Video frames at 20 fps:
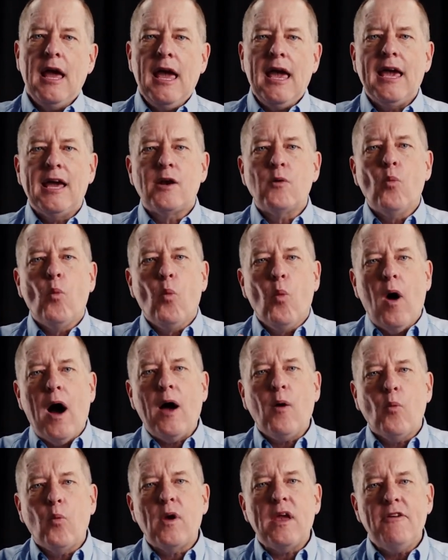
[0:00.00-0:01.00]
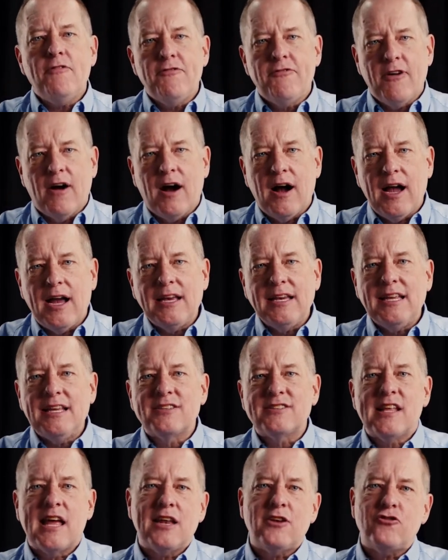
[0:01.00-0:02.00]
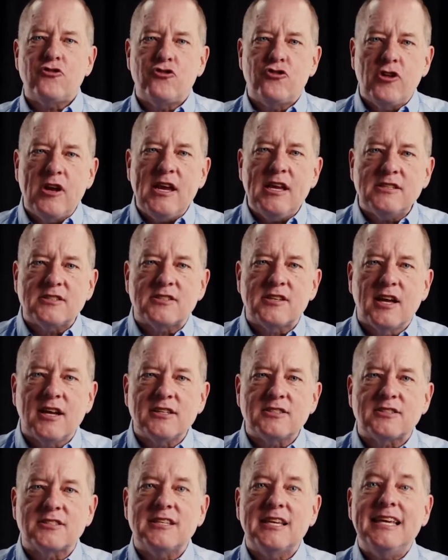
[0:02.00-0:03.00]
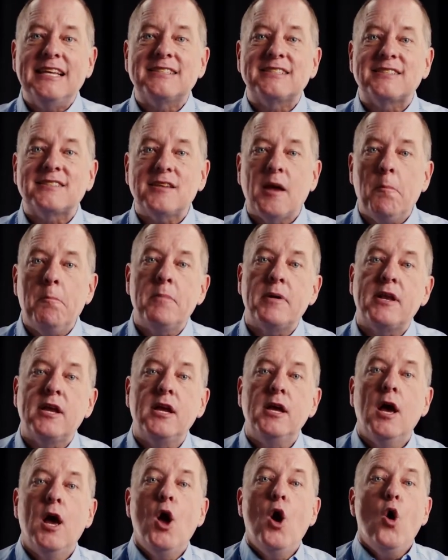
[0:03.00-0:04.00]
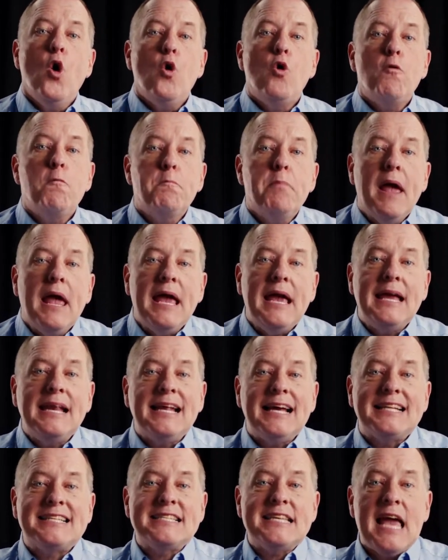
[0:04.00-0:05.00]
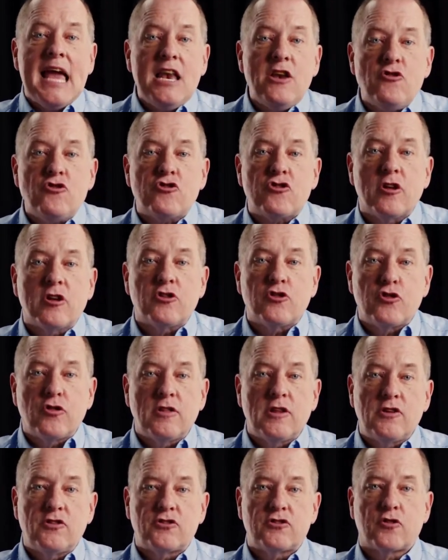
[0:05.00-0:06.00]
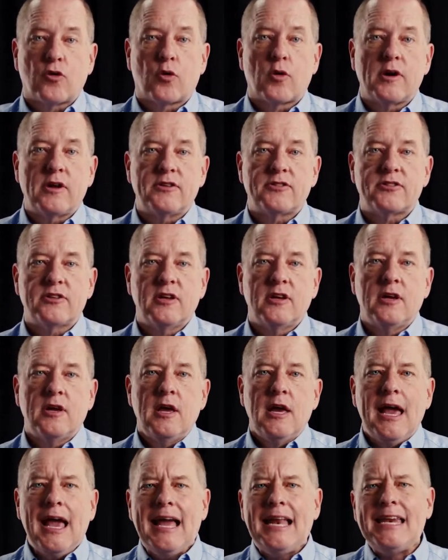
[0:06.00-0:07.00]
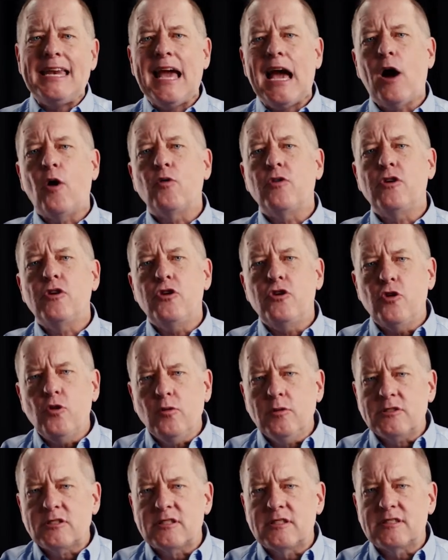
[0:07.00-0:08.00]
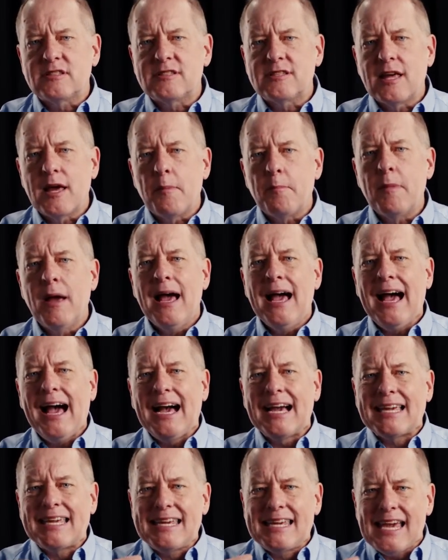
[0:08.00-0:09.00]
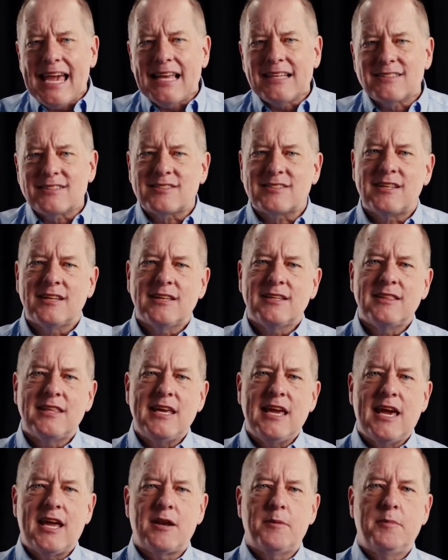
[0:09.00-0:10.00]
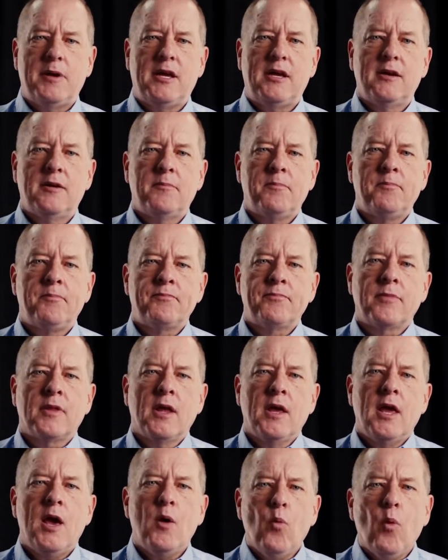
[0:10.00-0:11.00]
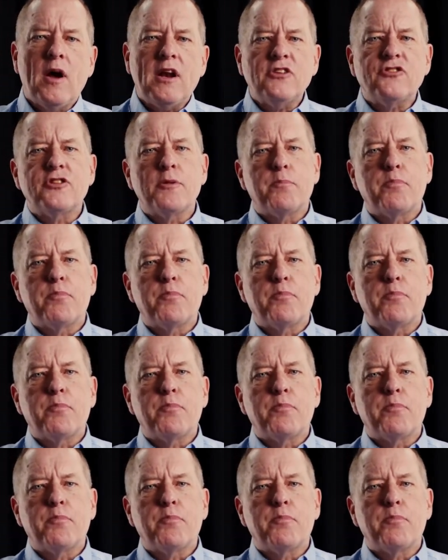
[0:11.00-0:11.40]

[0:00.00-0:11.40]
And what we find is that Jesus is somebody who paid attention to these stories and now uses them against the enemy. And what is the